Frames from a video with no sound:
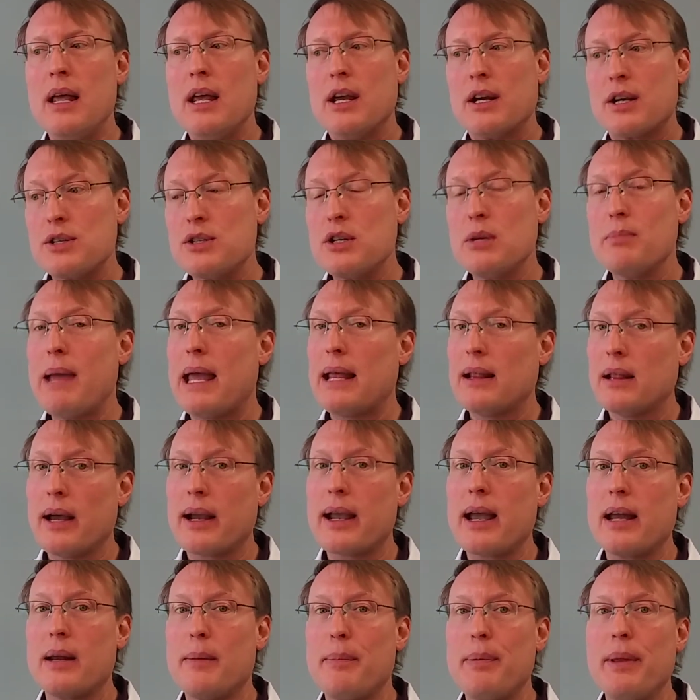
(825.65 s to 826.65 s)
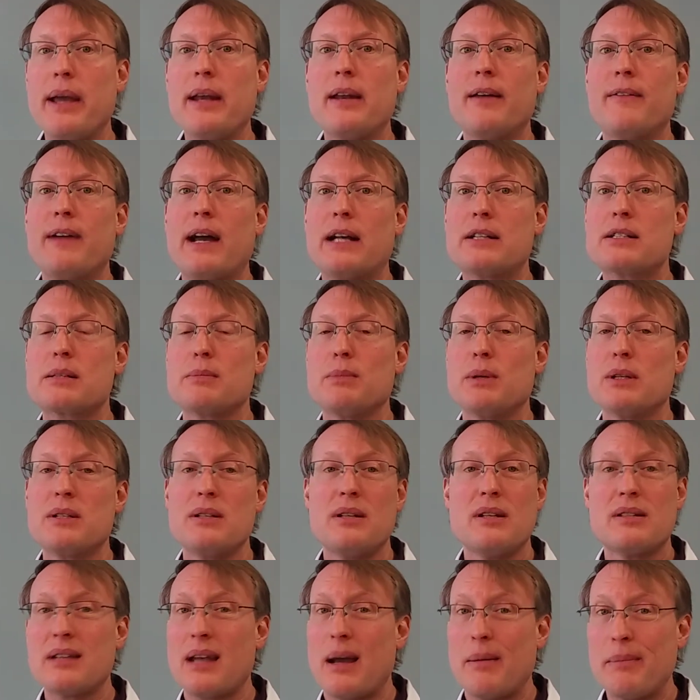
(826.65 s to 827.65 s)
because you may look at a plate of vegetables and
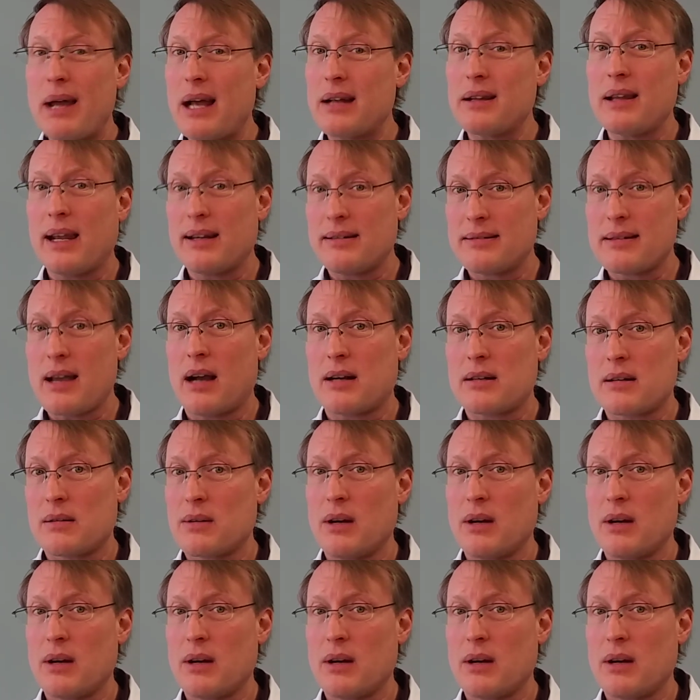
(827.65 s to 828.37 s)
you say, I'm not like Dr.